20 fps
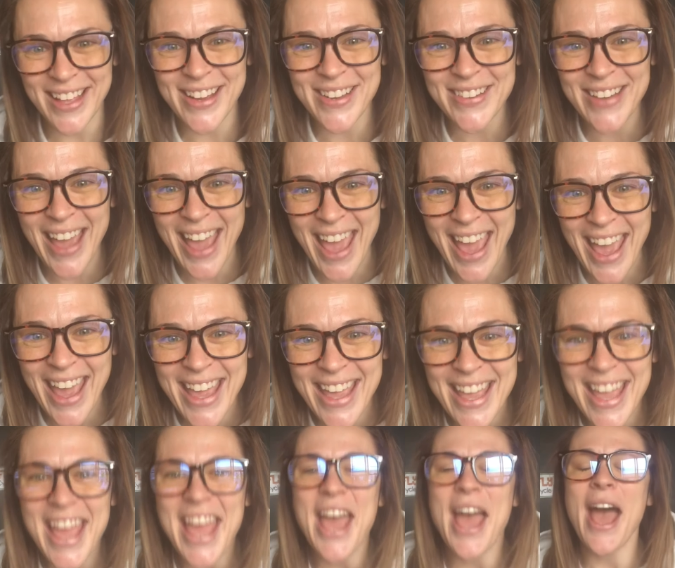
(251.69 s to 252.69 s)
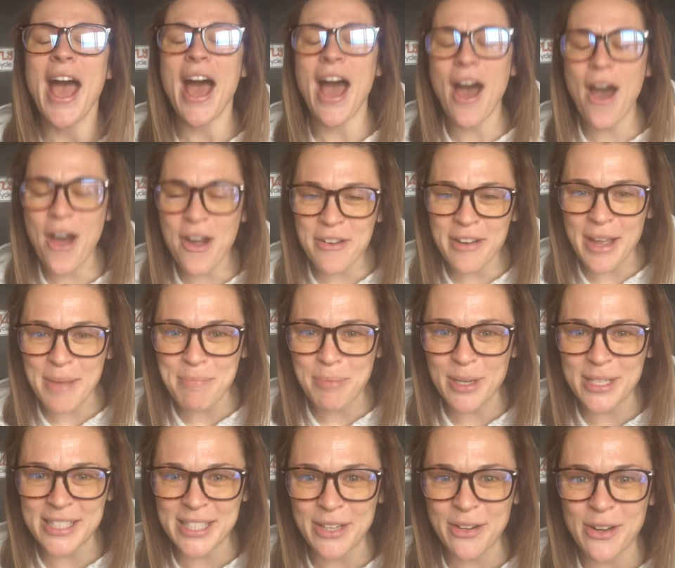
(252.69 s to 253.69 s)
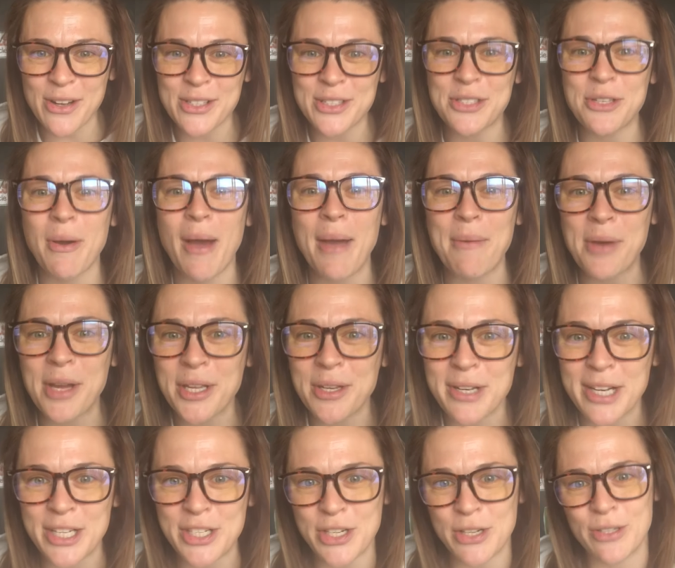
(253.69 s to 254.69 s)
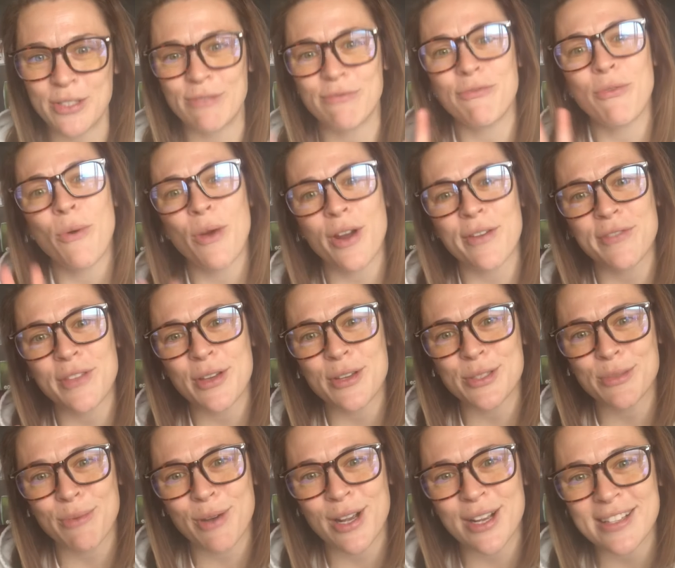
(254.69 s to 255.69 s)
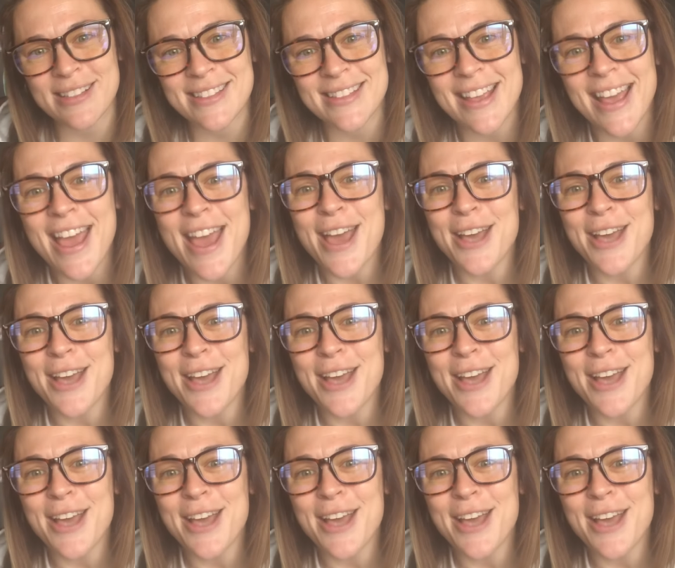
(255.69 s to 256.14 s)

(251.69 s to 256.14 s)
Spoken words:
Okay? All right, boys and girls, so I want you to choose 4 of those words.